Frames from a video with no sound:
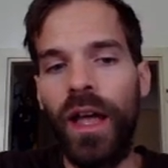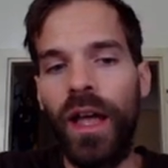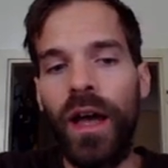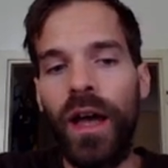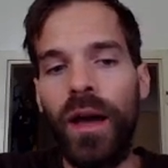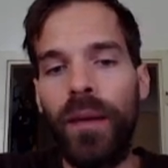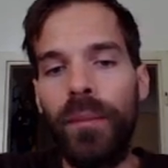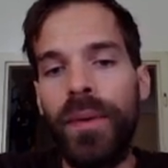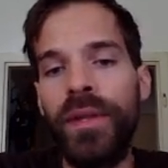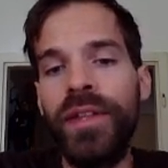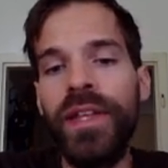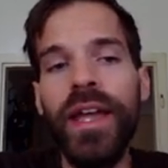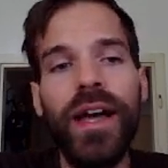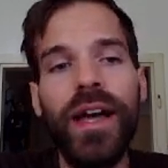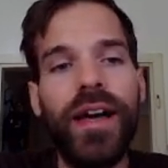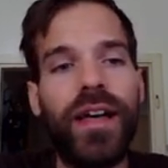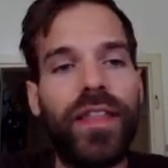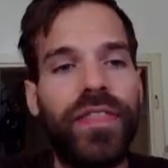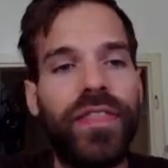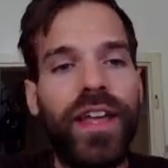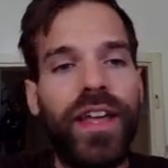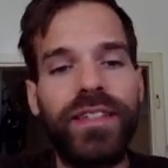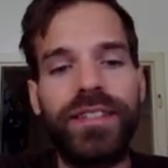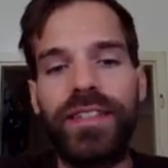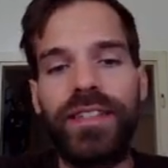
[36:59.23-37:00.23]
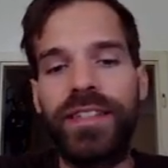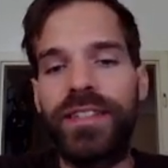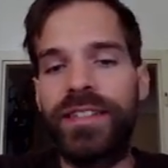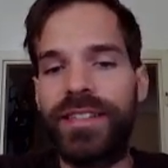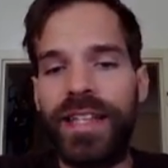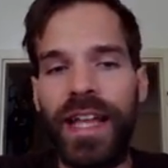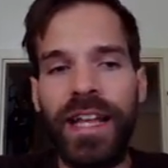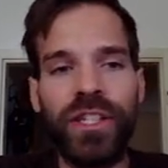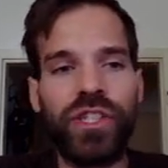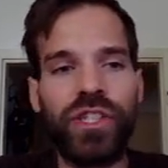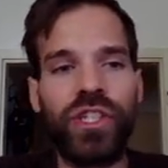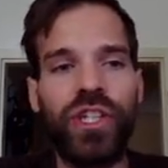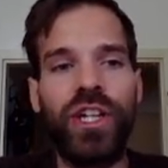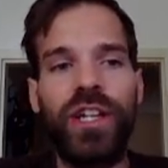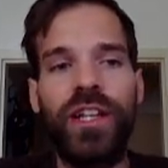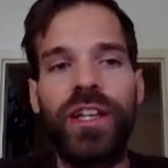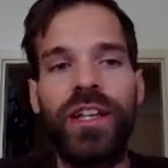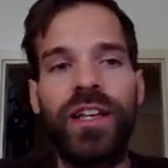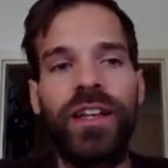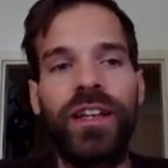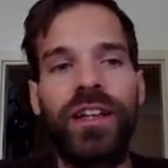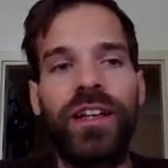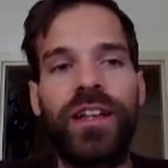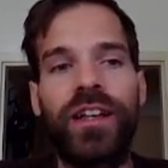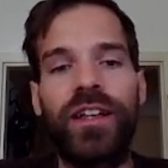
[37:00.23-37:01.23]
But yeah, that's
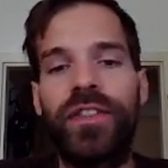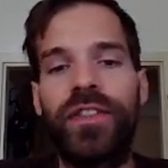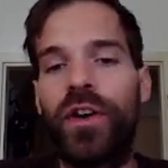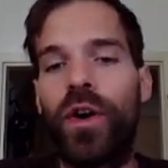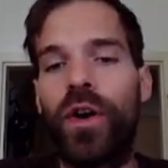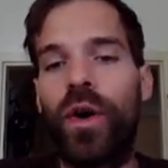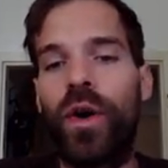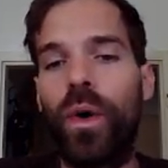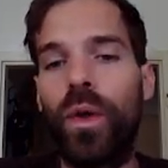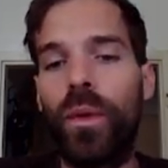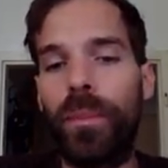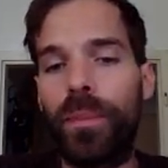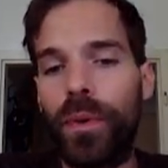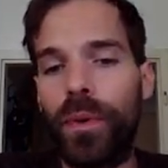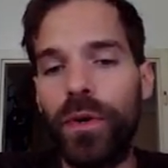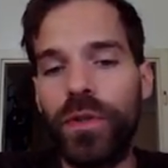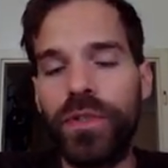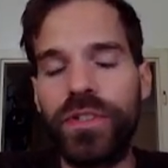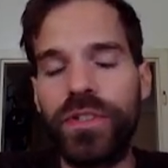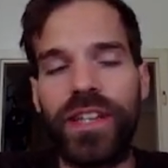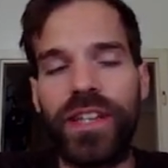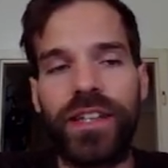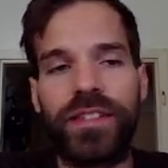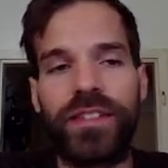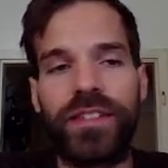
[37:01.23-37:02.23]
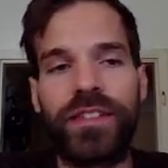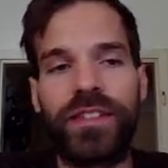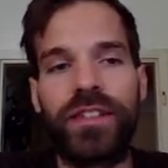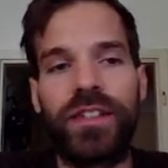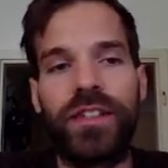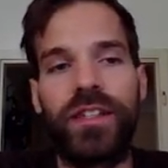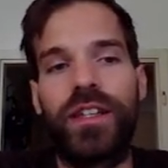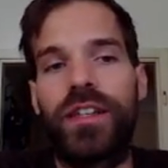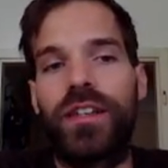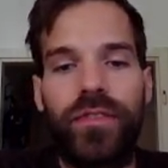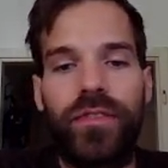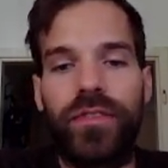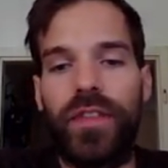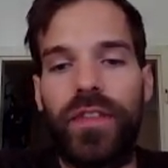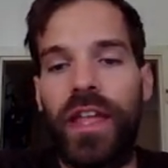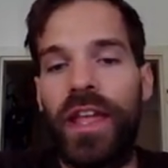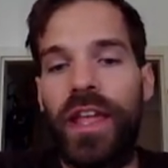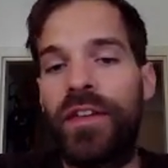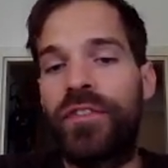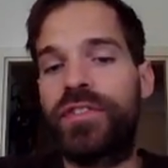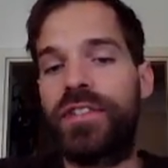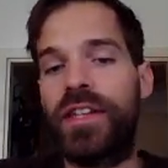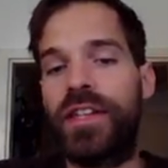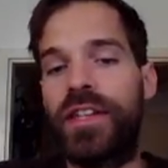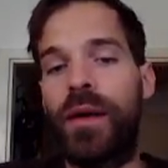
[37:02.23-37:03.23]
essentially the whole process.
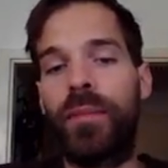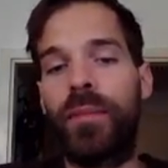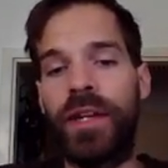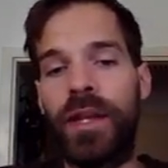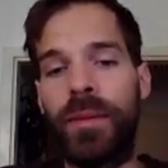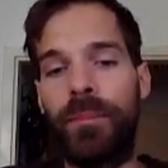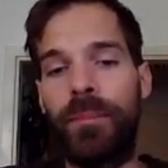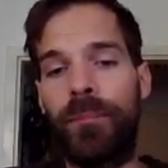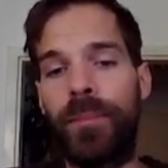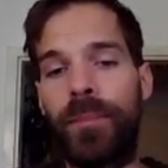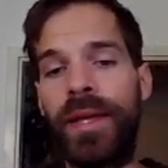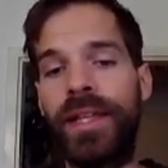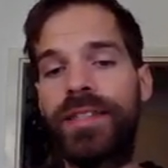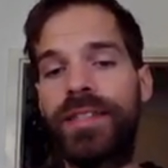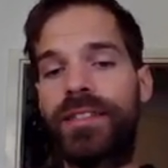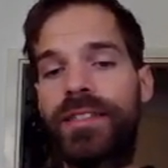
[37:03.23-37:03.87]
If somebody bids